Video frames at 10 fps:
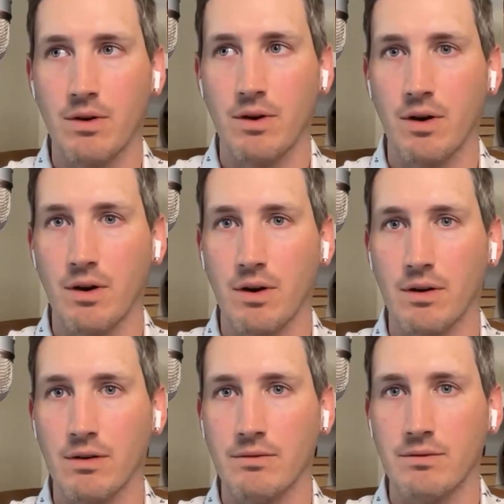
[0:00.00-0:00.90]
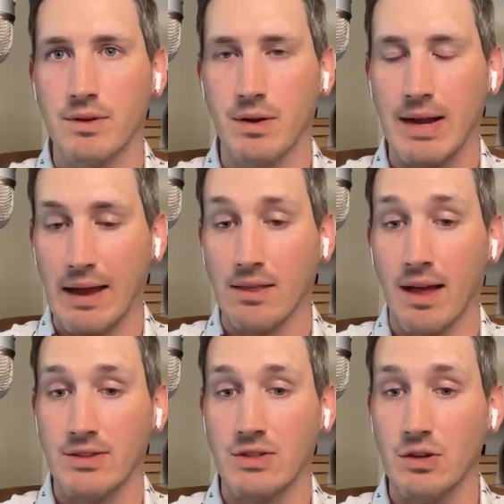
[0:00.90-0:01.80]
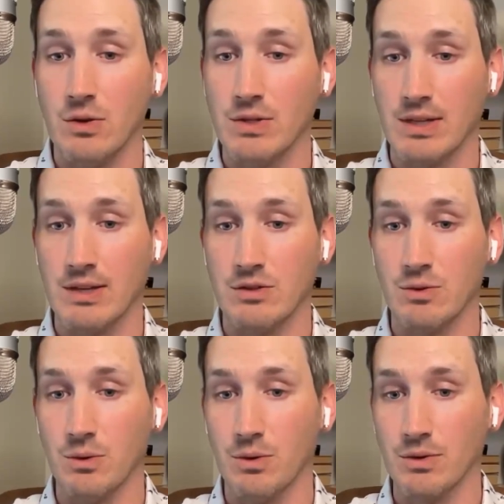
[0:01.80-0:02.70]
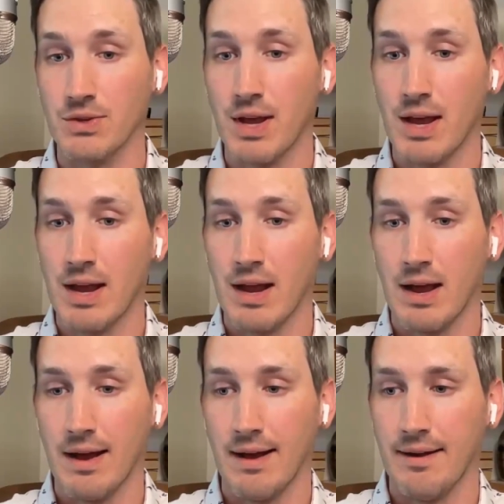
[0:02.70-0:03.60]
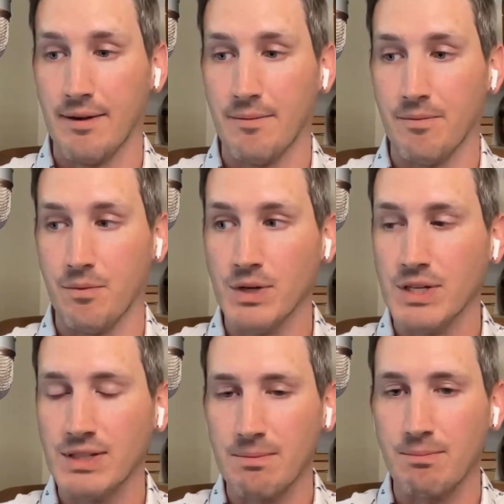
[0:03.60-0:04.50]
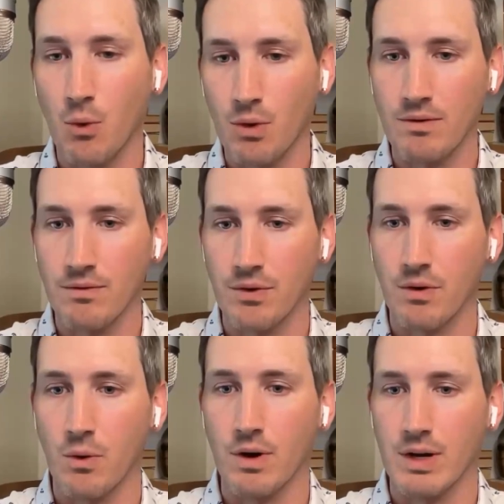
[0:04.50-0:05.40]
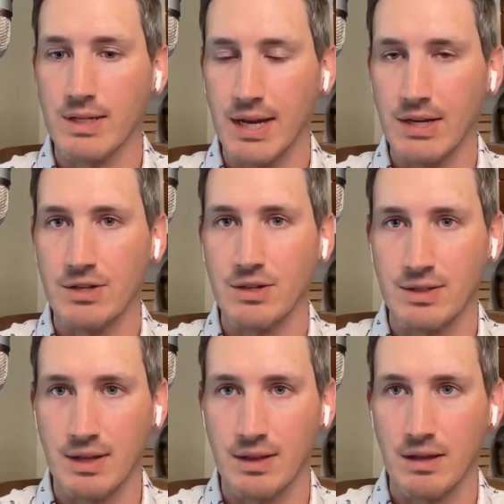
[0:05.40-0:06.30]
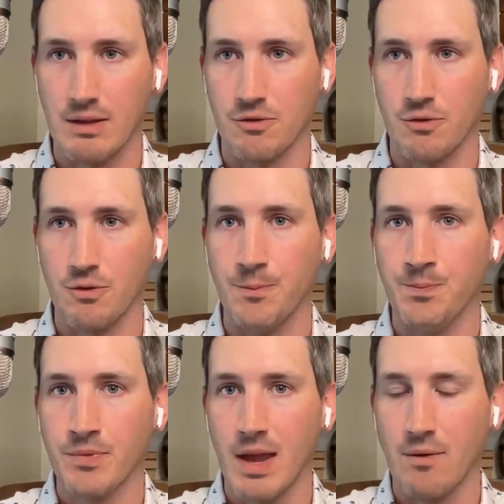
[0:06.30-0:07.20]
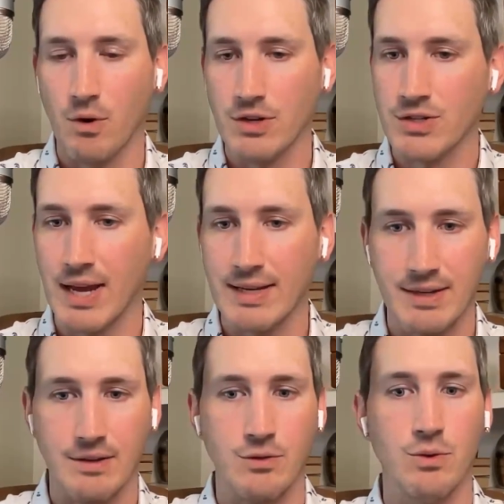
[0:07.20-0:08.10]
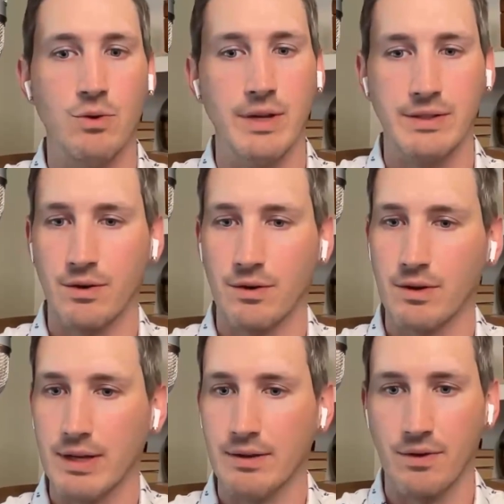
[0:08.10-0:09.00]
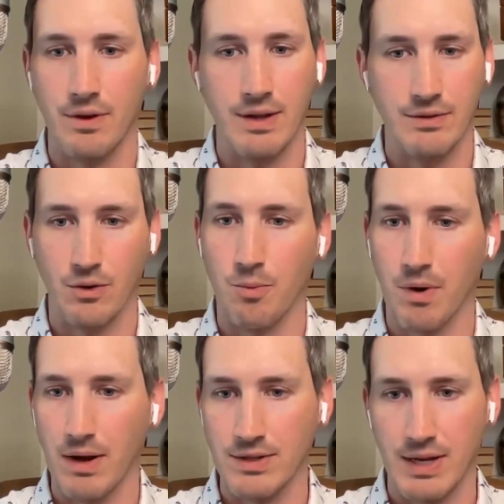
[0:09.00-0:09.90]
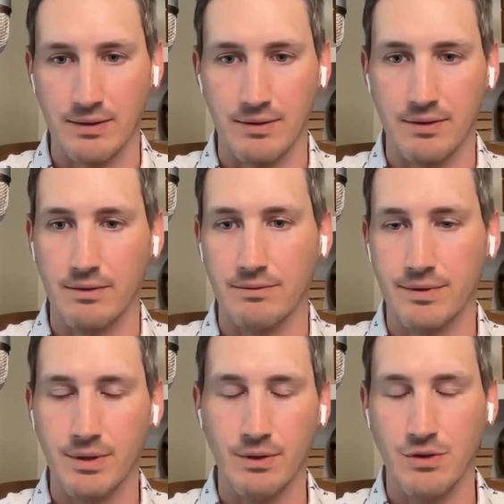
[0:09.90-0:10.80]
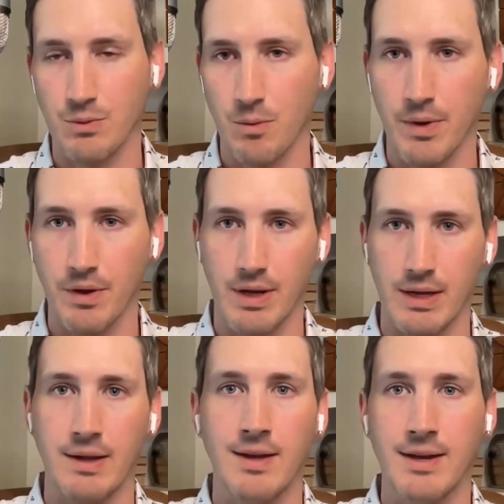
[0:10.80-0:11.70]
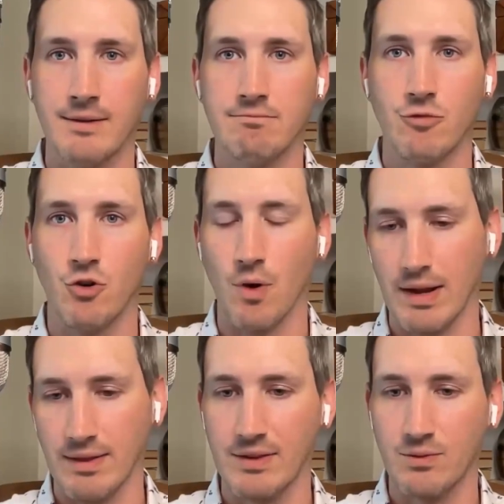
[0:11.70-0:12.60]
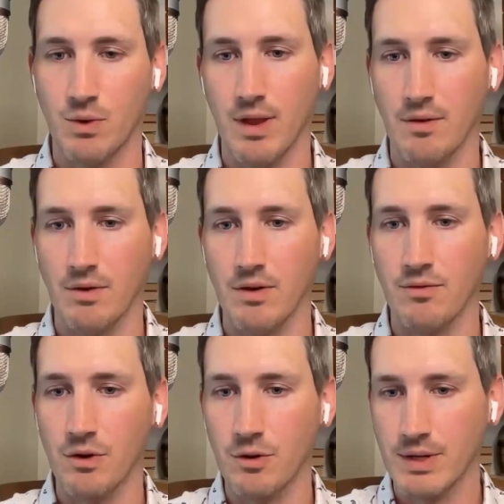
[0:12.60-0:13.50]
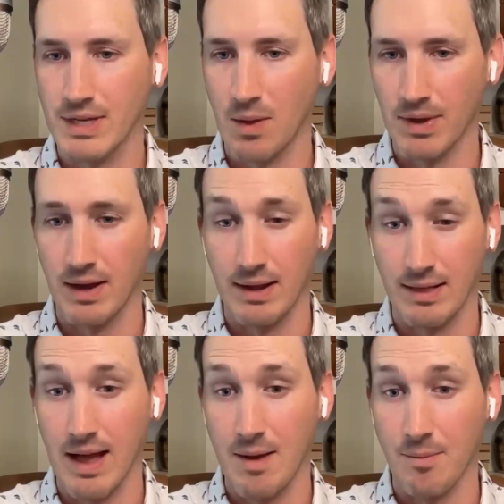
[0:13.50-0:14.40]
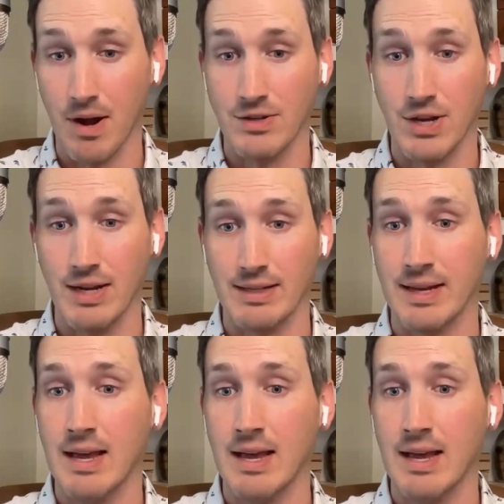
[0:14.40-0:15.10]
are our guidelines to using these tools, which is important for organizations to think through. If we're just testing a tool internally for an internal project or solution we're building, great, that's one level. If we're doing something on a client project